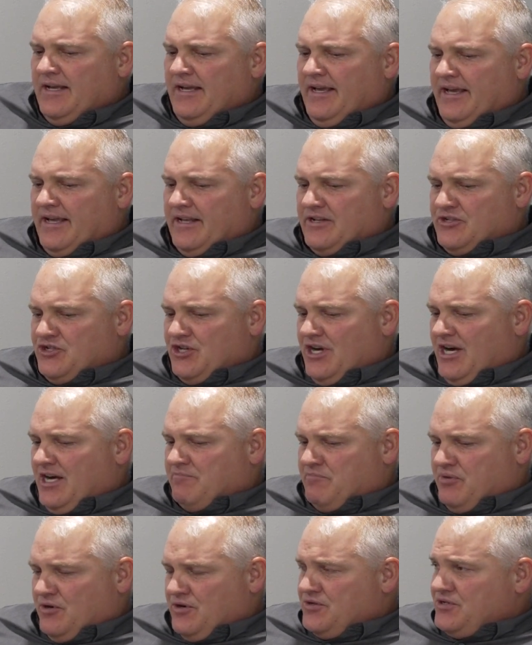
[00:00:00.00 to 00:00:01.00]
And John
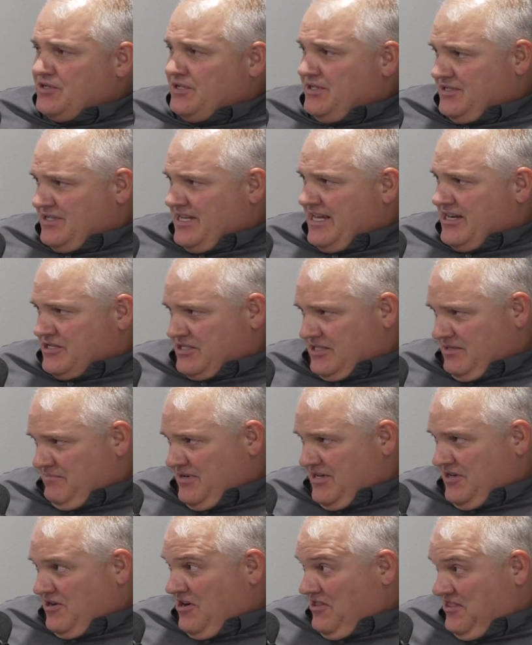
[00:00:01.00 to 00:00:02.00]
Person has actually
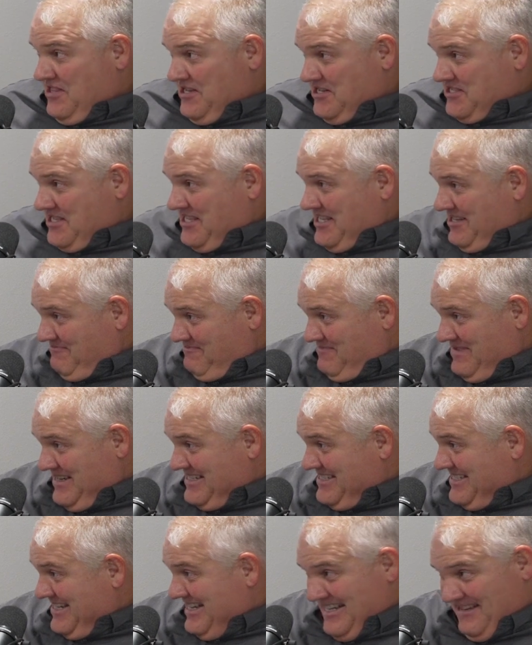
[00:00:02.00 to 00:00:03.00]
been on this thing
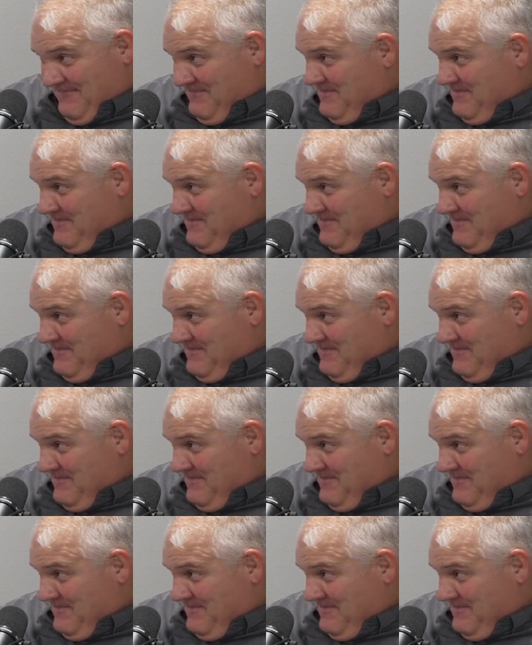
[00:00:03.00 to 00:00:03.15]
big time.